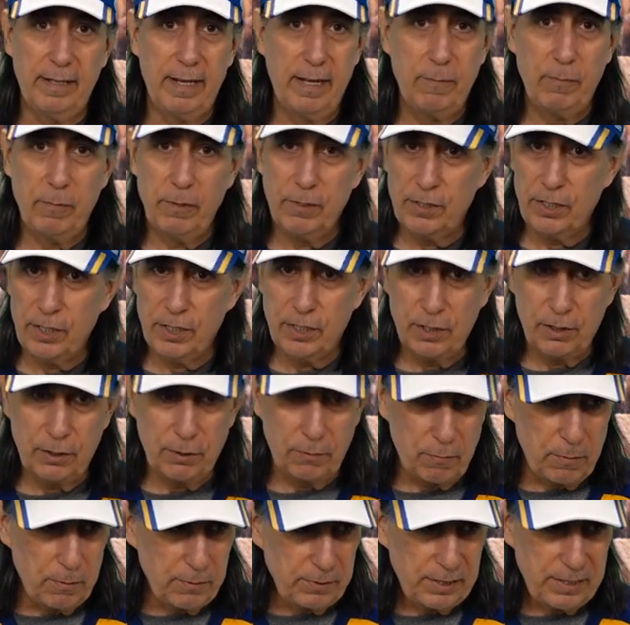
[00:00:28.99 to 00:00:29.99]
and we'll just
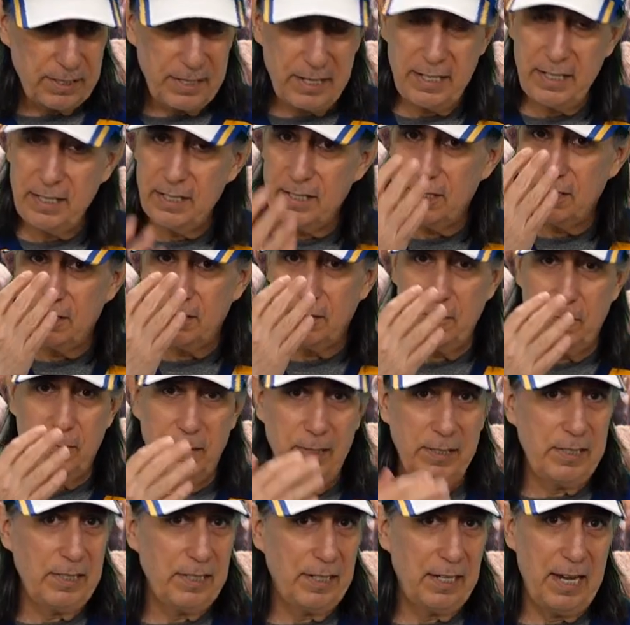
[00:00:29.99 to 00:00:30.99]
throw the dice
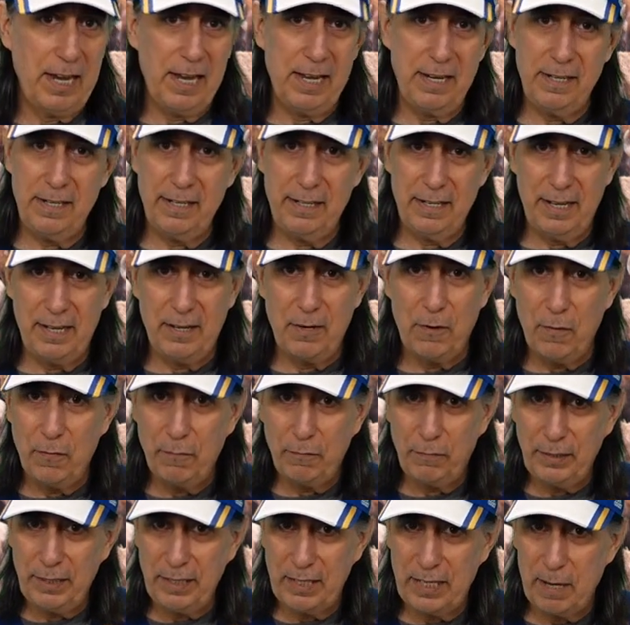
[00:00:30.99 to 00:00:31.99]
once again and
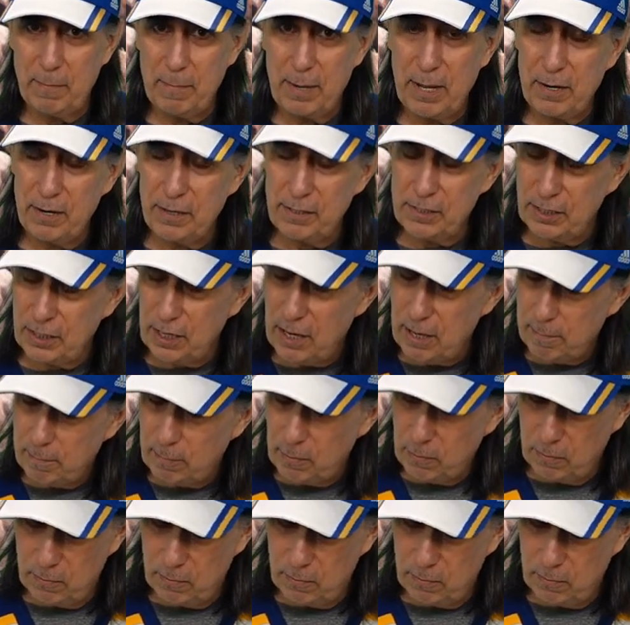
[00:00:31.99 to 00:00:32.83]
hopefully come out on top